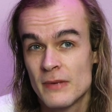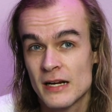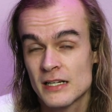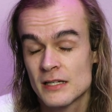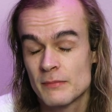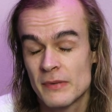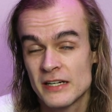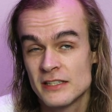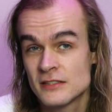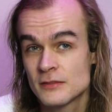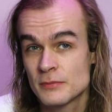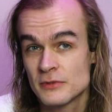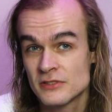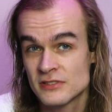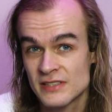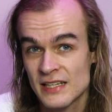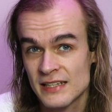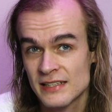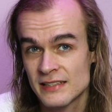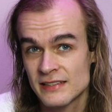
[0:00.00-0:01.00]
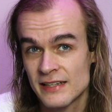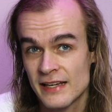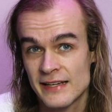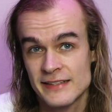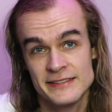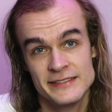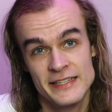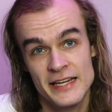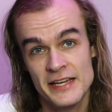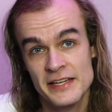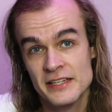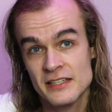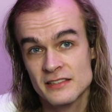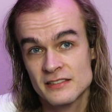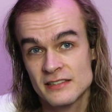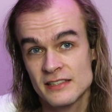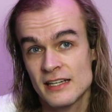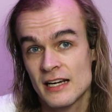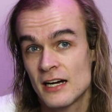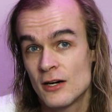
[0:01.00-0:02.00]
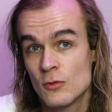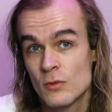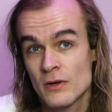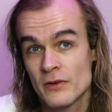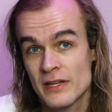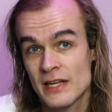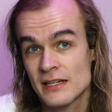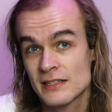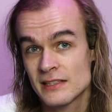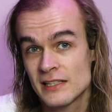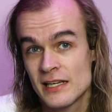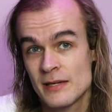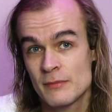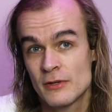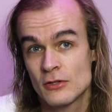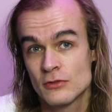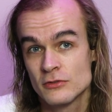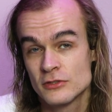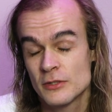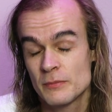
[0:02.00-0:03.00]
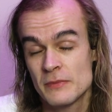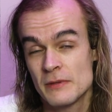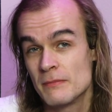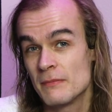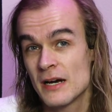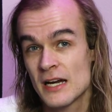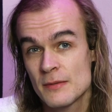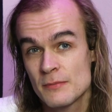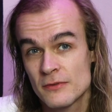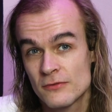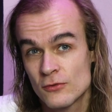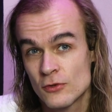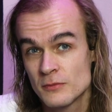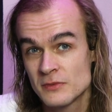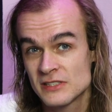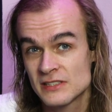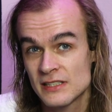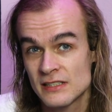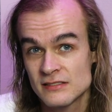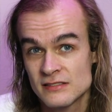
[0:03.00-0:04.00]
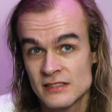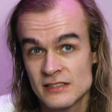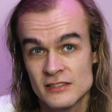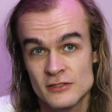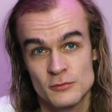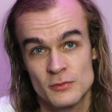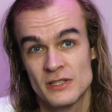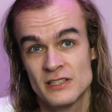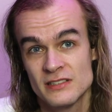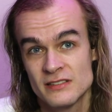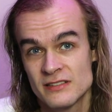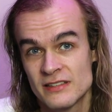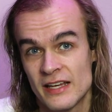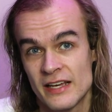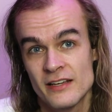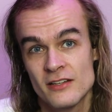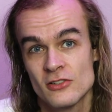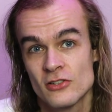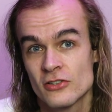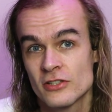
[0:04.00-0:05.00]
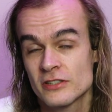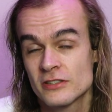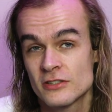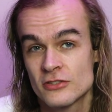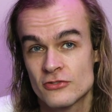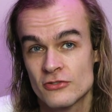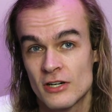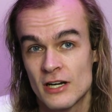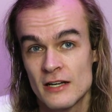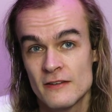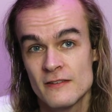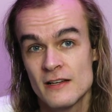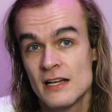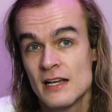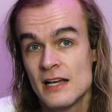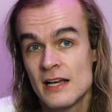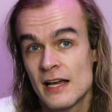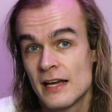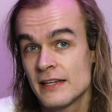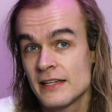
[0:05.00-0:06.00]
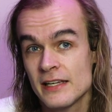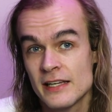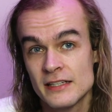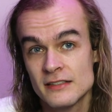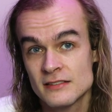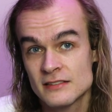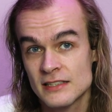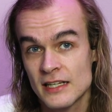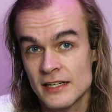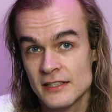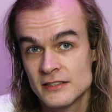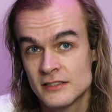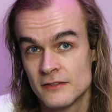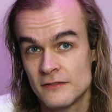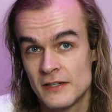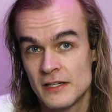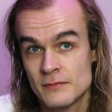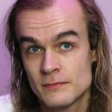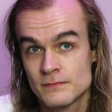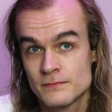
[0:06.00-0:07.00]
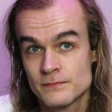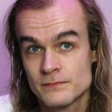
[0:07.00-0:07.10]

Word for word: megabytes per second and today I'm going to see how well that claim holds up in my performance testing as well as take a look at the drive and the insides of it.